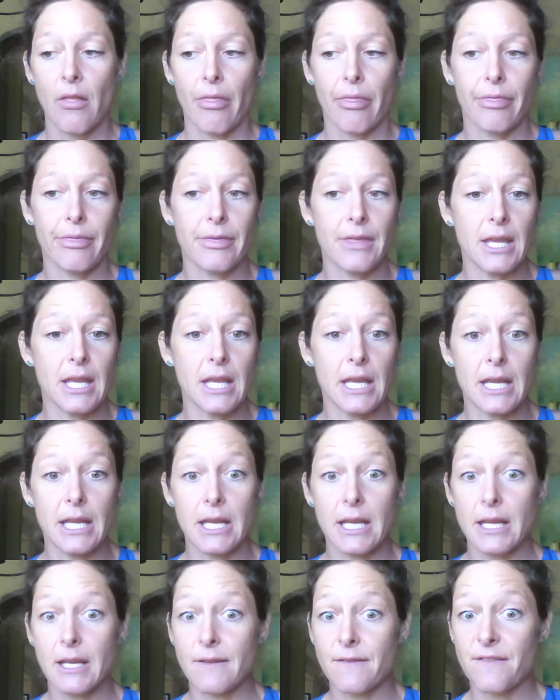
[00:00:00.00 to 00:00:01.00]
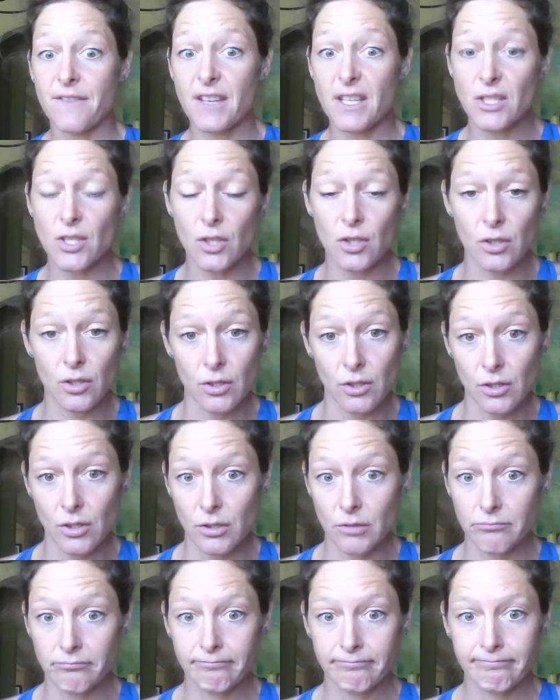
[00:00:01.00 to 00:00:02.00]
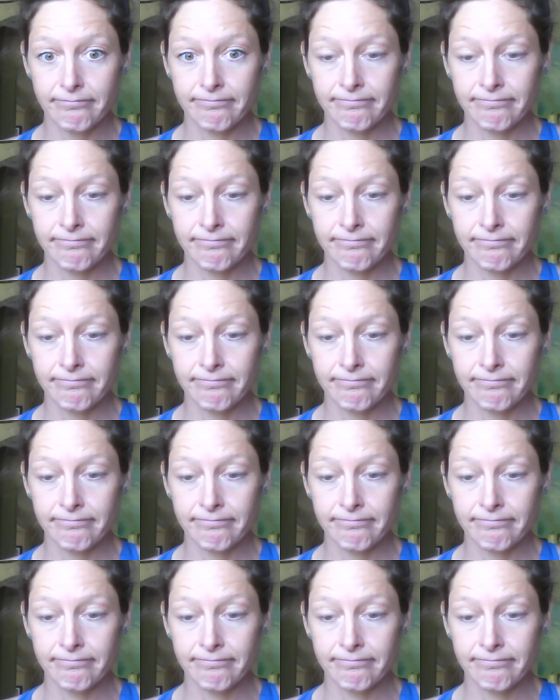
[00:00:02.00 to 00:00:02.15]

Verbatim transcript: the physical,